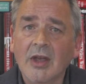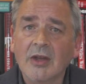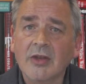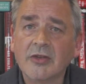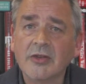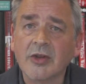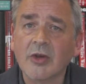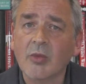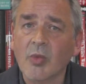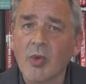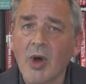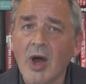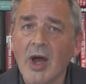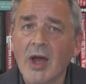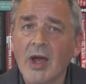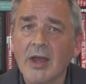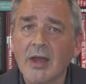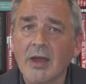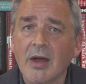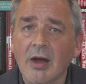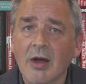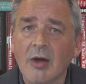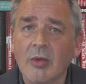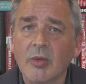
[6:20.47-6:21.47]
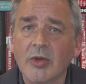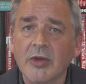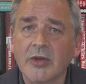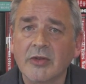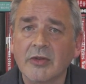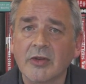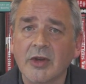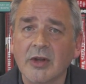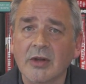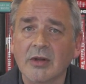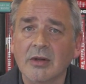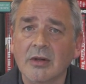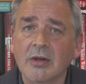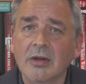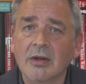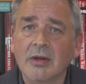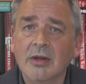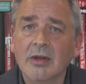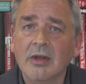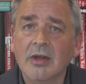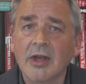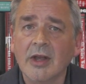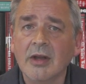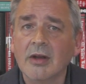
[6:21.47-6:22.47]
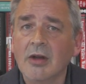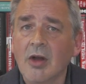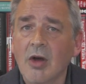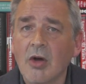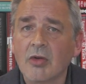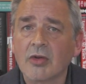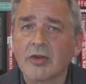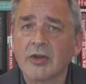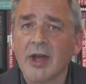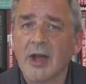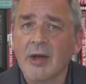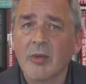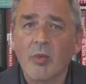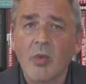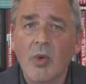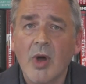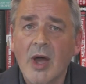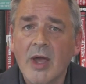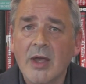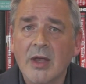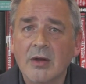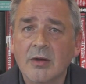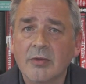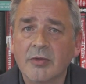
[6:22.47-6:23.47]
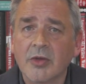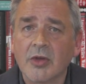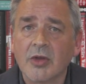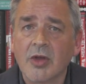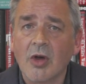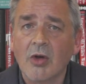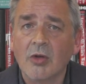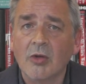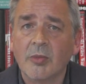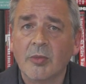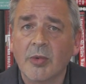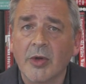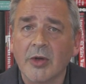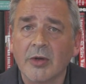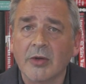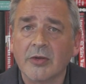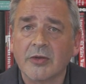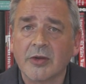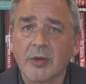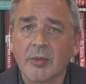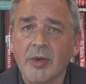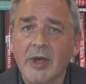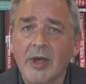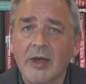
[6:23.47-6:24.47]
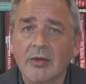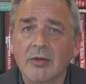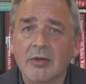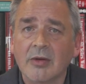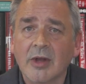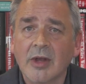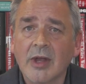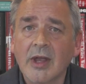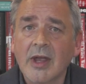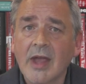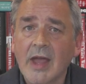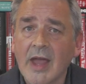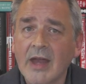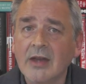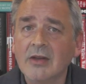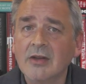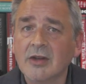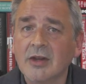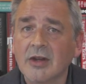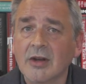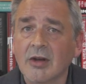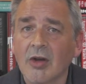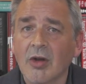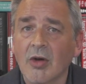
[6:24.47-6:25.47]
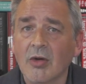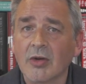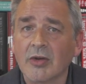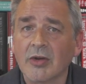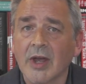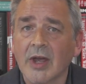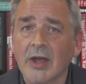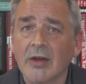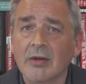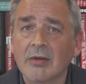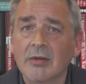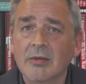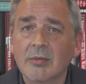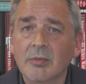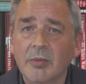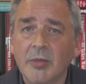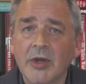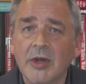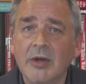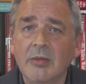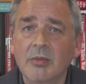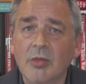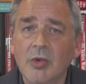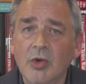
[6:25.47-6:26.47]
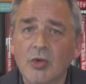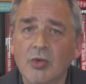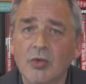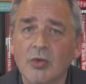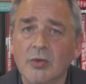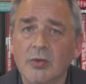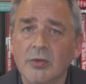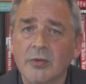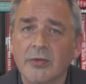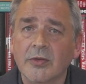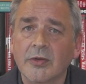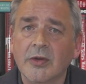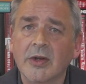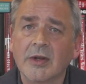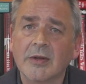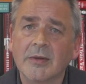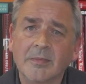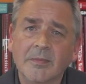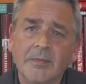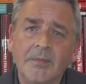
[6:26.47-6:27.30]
So why are we still in lockdown? Why have the goalposts about ending lockdown been moved?